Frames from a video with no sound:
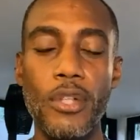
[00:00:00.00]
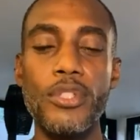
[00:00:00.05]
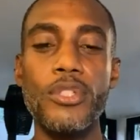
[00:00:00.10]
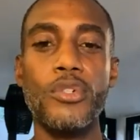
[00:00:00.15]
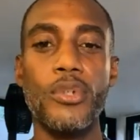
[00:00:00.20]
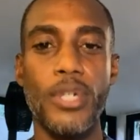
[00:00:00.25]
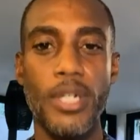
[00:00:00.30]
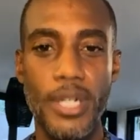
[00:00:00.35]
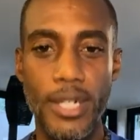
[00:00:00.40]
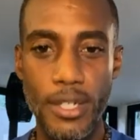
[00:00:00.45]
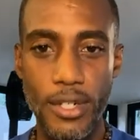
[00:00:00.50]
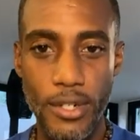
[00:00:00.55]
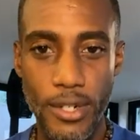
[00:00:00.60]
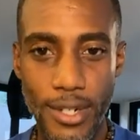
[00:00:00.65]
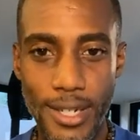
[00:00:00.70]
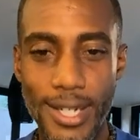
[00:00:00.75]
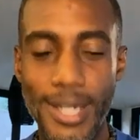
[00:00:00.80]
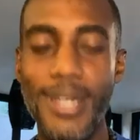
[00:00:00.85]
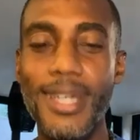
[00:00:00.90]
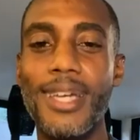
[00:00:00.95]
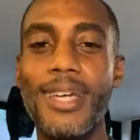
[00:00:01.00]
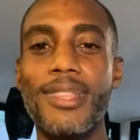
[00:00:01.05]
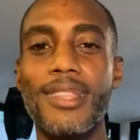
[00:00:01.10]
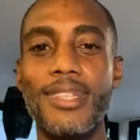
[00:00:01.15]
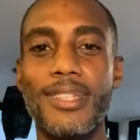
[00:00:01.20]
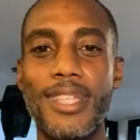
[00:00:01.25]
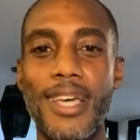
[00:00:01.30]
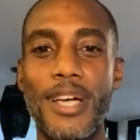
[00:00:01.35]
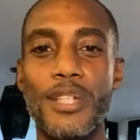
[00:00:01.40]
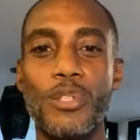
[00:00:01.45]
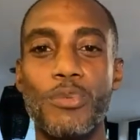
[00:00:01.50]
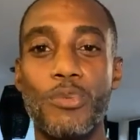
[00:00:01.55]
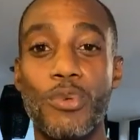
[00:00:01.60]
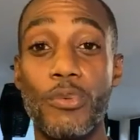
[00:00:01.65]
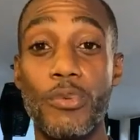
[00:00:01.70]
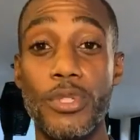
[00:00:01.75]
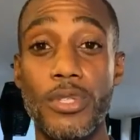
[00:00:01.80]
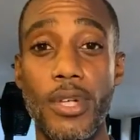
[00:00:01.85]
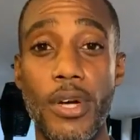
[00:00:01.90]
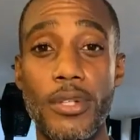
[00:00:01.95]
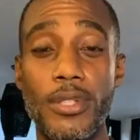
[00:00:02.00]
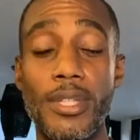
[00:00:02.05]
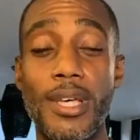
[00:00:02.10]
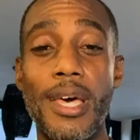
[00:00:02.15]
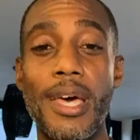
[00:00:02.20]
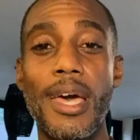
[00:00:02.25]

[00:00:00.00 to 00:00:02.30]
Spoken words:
You're going to get the tangible results